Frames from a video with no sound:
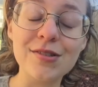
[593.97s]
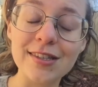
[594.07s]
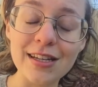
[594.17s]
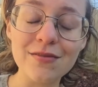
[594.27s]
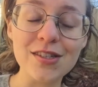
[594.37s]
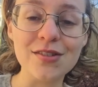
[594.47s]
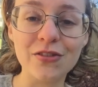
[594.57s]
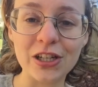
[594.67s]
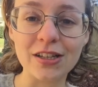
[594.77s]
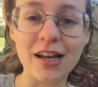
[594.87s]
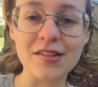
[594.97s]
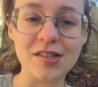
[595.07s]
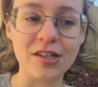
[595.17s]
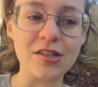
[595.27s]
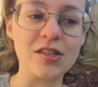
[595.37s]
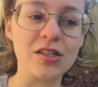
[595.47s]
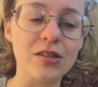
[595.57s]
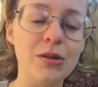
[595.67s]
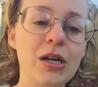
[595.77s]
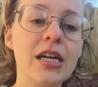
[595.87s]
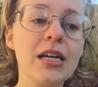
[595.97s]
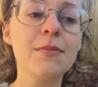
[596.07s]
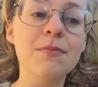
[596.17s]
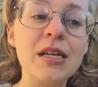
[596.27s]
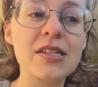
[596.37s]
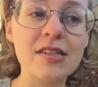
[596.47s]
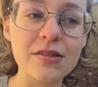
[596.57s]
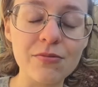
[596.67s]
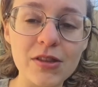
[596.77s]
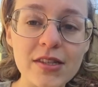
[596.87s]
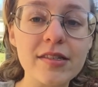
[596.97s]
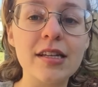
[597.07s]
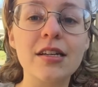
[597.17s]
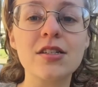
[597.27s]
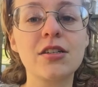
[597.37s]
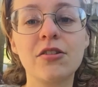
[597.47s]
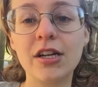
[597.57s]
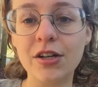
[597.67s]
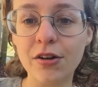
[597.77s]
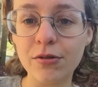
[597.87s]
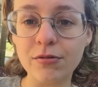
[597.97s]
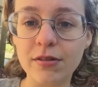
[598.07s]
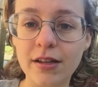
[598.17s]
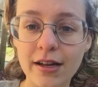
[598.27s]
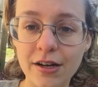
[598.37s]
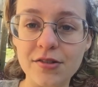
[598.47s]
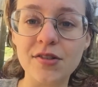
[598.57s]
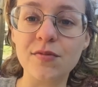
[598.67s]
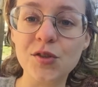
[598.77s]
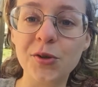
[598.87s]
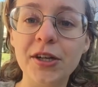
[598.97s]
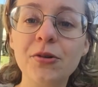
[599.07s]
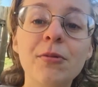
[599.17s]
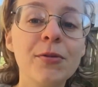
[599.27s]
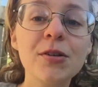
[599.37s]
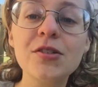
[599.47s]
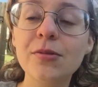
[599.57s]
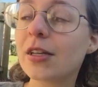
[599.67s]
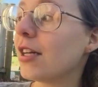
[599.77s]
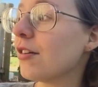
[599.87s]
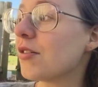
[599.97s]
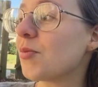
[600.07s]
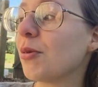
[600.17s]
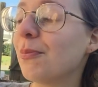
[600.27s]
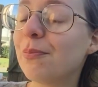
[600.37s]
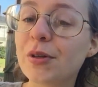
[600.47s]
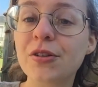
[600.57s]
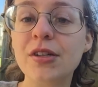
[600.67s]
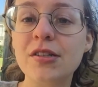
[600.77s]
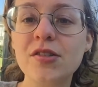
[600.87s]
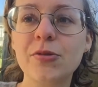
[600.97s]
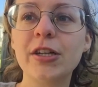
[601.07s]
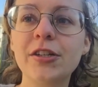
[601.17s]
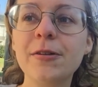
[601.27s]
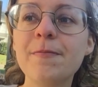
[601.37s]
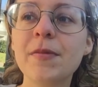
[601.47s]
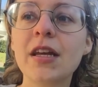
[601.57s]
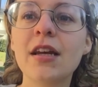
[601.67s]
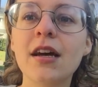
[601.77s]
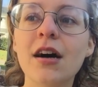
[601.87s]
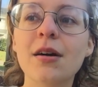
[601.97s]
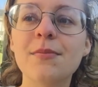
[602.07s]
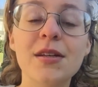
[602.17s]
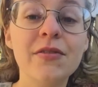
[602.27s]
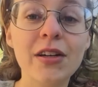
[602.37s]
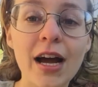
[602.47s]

leaves as fertilizer to mix in with the sand and create your own layers of soil. What we're doing here is we're building soil. Even